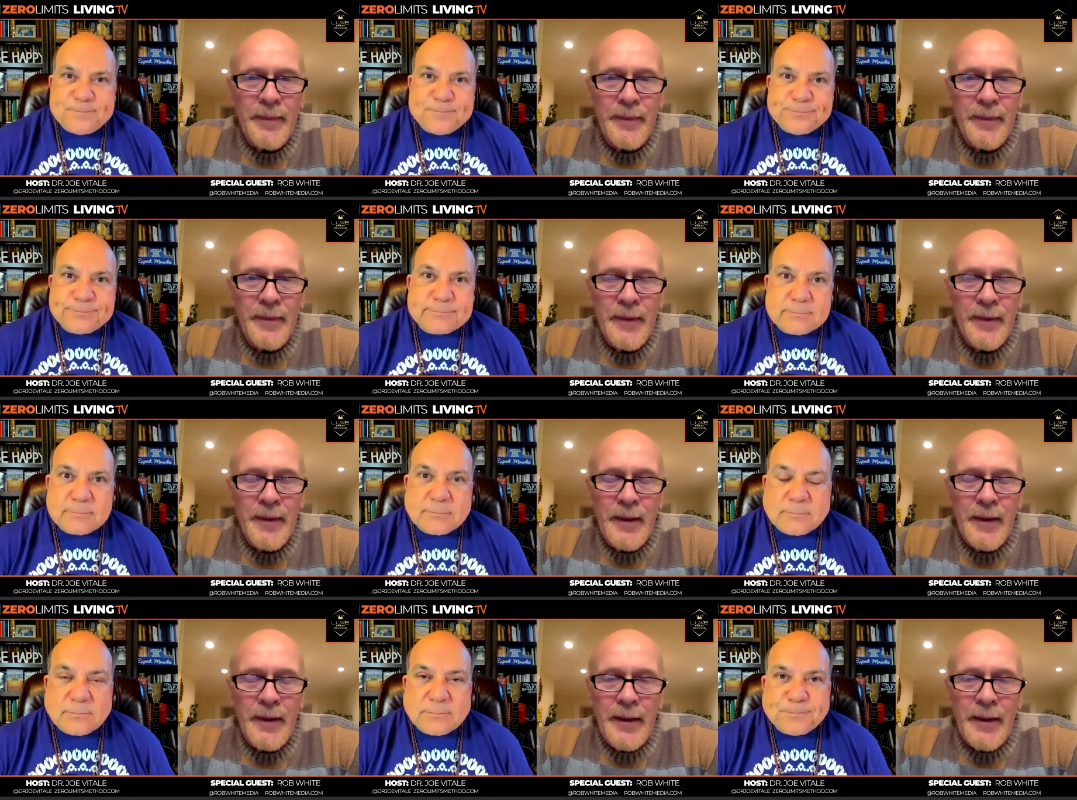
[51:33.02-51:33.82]

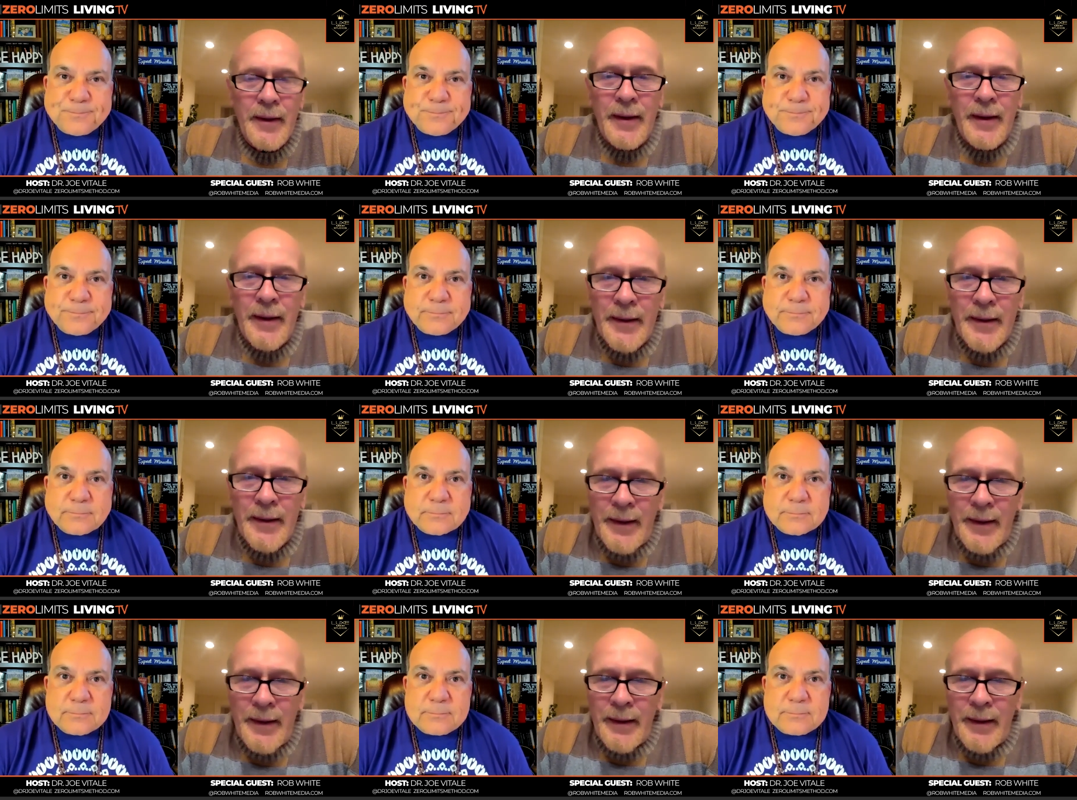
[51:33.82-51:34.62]

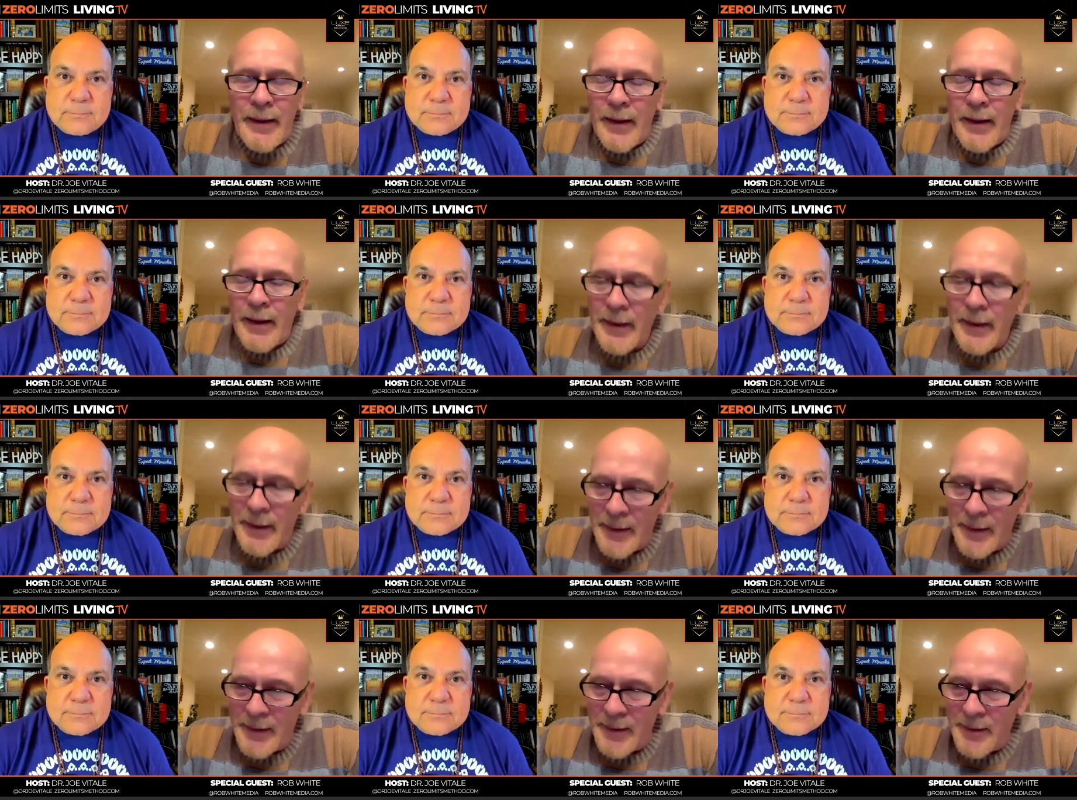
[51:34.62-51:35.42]
Nothing is said.